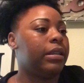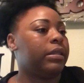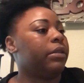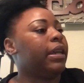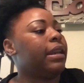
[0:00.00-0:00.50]

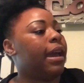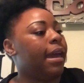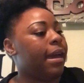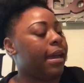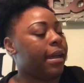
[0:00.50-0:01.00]
So then I
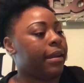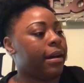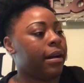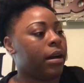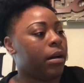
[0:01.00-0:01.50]
had
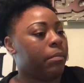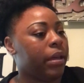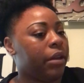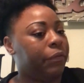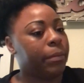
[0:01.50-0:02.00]

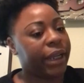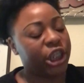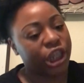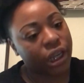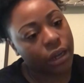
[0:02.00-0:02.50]

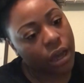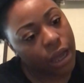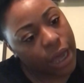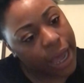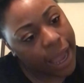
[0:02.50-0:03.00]
information.
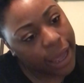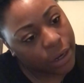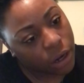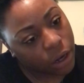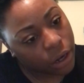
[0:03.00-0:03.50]
I
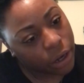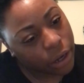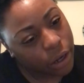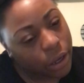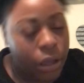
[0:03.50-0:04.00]
had
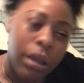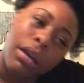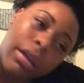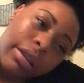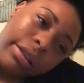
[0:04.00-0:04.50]

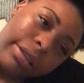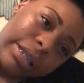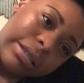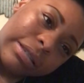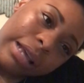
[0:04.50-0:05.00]

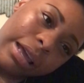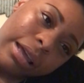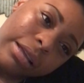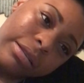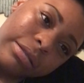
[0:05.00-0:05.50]
this
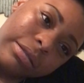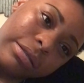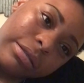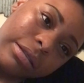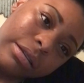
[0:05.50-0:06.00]

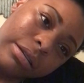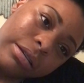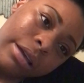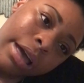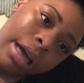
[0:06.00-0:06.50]
says
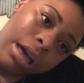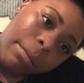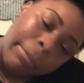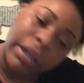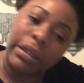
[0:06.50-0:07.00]

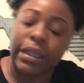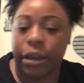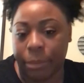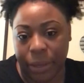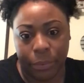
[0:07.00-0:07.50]

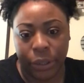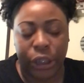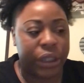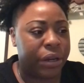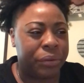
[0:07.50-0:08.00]
military
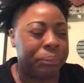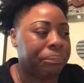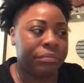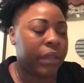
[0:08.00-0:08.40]
paperwork. So